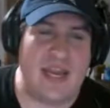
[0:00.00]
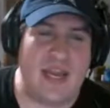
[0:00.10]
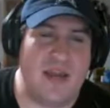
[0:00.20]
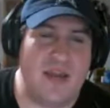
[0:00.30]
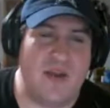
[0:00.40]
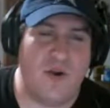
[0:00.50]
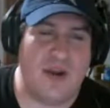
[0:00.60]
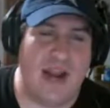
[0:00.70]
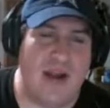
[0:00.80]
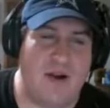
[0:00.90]

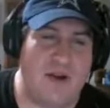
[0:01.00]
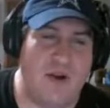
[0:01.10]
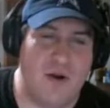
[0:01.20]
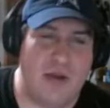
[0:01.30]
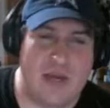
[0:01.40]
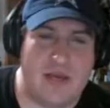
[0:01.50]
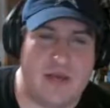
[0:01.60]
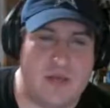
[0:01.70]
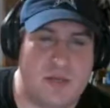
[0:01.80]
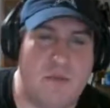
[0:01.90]
Sandy, your
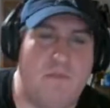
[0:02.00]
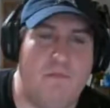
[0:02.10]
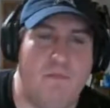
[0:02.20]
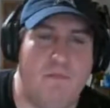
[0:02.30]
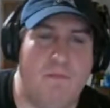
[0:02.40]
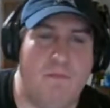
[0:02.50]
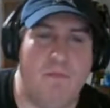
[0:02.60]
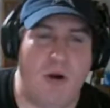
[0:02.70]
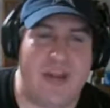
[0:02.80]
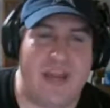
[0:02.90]
character is
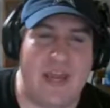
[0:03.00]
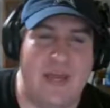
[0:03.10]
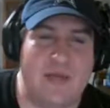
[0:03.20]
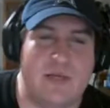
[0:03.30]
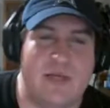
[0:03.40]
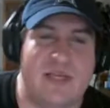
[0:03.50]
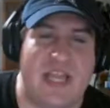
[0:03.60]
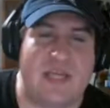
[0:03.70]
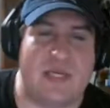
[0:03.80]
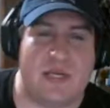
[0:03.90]
Barney
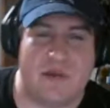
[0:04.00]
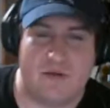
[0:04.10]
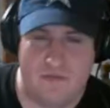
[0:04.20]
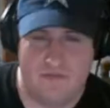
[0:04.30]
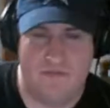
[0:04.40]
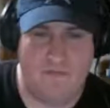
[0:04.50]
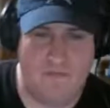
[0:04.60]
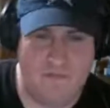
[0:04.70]
Stinson.